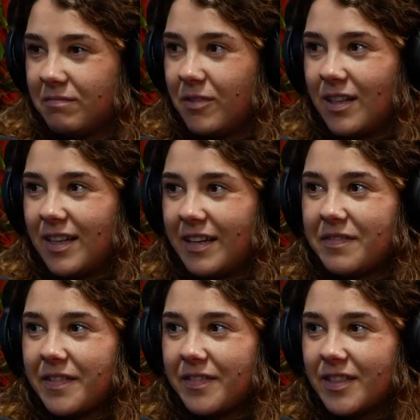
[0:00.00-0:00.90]
what, like
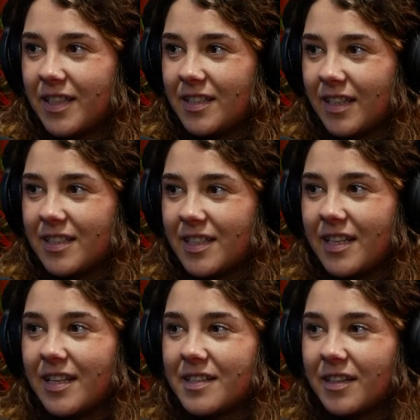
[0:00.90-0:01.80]
50, 60
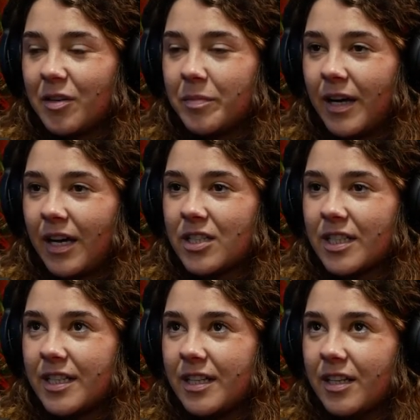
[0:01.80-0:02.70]
years ago, but
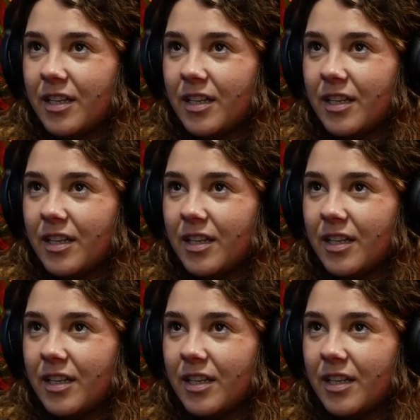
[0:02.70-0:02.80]
actually,